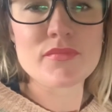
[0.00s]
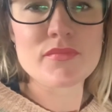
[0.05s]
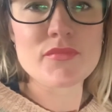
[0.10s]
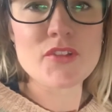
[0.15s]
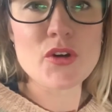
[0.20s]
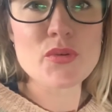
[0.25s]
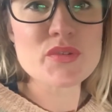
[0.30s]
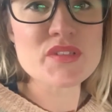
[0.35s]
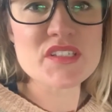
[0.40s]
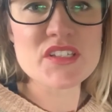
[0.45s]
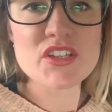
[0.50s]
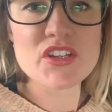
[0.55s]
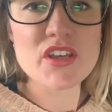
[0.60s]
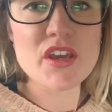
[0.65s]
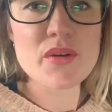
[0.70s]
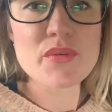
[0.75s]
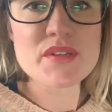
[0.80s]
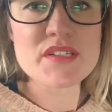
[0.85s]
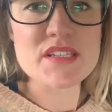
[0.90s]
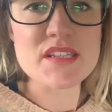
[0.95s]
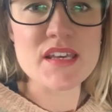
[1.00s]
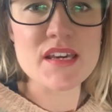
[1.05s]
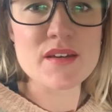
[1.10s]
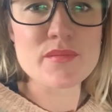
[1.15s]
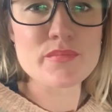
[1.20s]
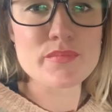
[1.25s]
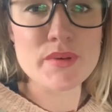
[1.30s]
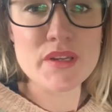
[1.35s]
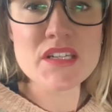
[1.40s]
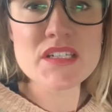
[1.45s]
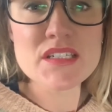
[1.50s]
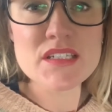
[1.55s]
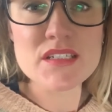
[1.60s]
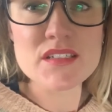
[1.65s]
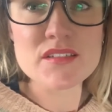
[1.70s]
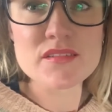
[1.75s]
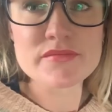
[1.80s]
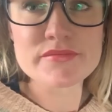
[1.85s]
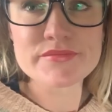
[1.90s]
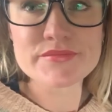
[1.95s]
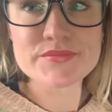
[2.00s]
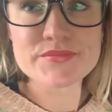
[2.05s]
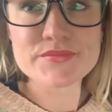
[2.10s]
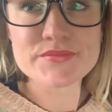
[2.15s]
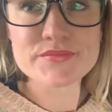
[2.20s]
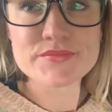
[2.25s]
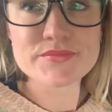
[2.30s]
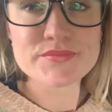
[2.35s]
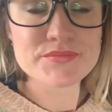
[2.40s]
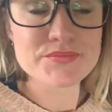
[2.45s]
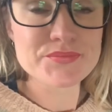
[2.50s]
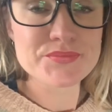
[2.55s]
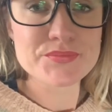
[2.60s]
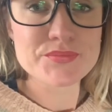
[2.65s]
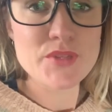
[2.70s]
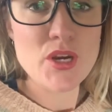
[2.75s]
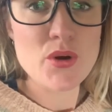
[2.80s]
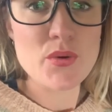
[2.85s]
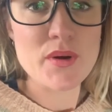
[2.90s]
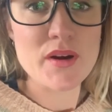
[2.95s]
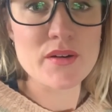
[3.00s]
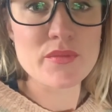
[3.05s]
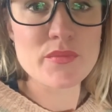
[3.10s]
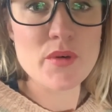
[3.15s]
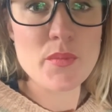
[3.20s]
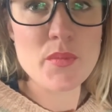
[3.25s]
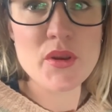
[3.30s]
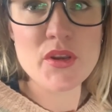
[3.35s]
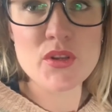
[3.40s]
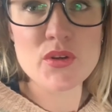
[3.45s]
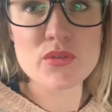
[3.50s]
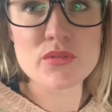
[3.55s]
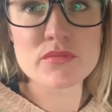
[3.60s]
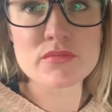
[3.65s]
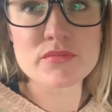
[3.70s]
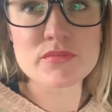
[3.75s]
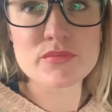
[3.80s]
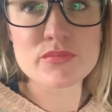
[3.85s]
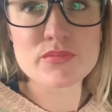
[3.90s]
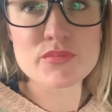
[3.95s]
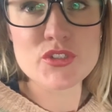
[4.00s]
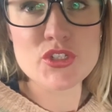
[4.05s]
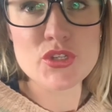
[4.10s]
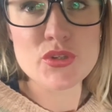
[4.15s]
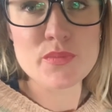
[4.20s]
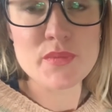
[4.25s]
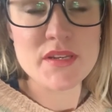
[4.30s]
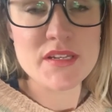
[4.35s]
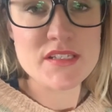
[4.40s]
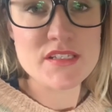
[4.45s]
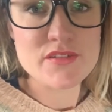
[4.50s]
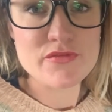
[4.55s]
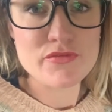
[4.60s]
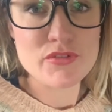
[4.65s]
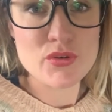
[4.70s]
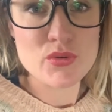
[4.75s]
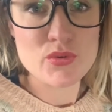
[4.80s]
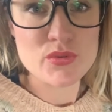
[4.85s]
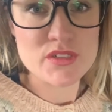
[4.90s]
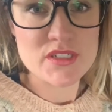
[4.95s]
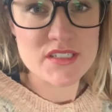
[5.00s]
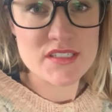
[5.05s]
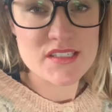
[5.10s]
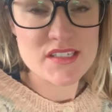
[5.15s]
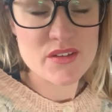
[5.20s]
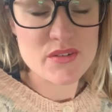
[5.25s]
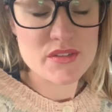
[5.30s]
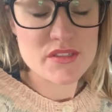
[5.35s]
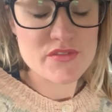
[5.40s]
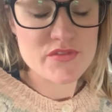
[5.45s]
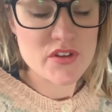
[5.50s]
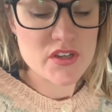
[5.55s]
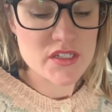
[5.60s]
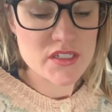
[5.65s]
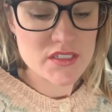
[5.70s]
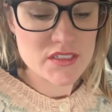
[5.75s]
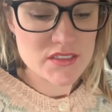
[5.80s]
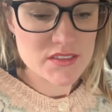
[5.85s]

I wasn't going to go into that, but I did. Oh, well, I'm only on 2 minutes of recording, so it's fine.